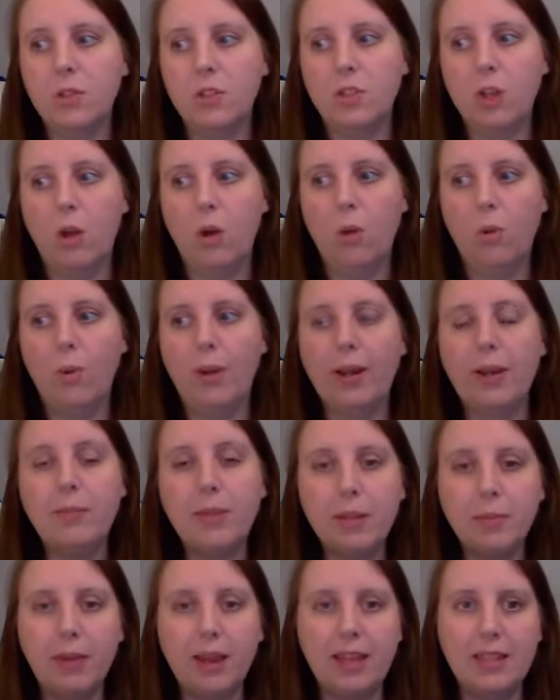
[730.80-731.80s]
So what I
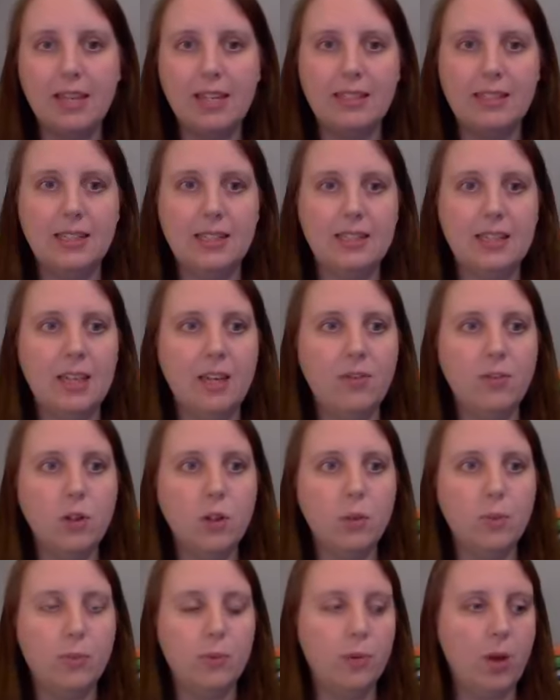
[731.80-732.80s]
mean by this is if
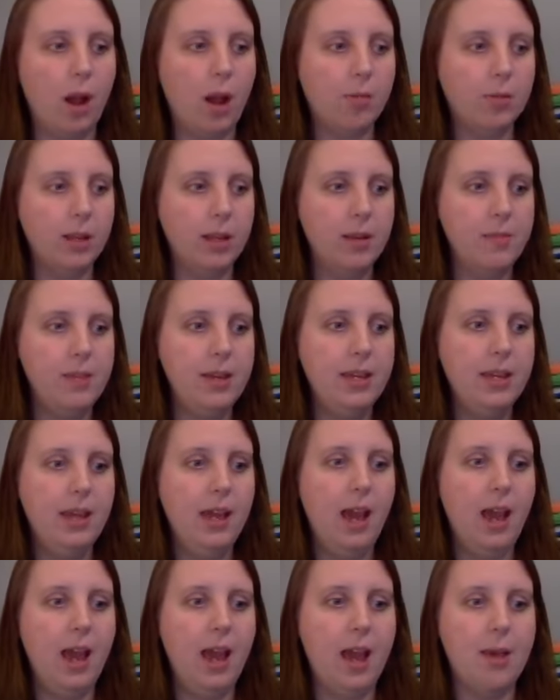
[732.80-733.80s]
your problem
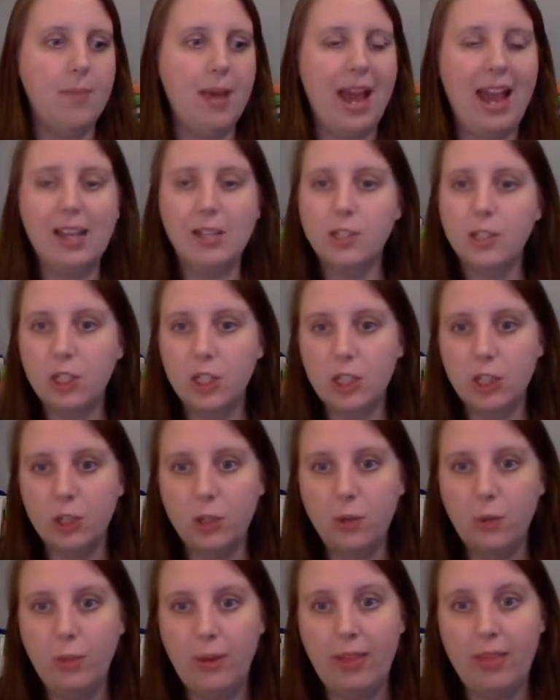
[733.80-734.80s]
has to
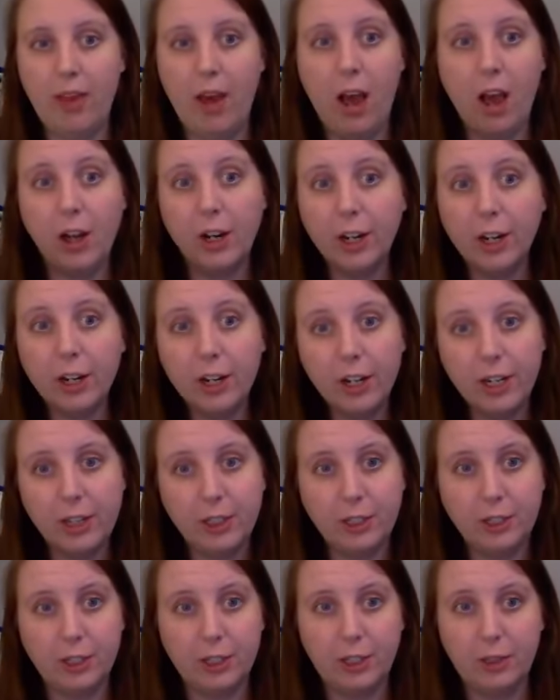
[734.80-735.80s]
do with hunger
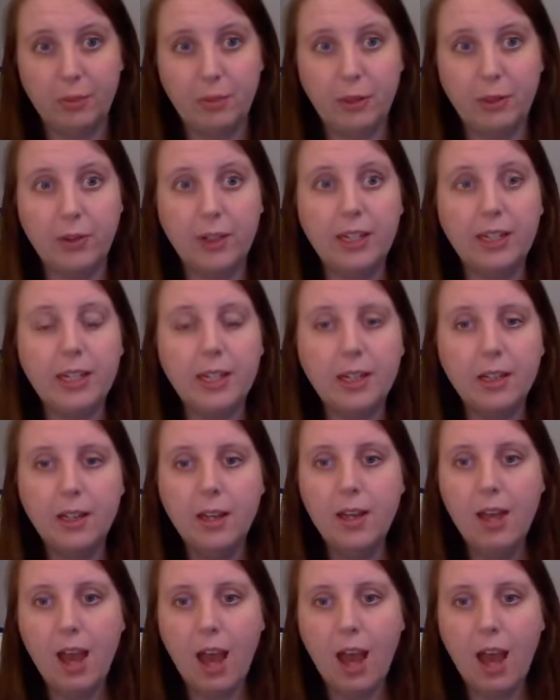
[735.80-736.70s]
in your community,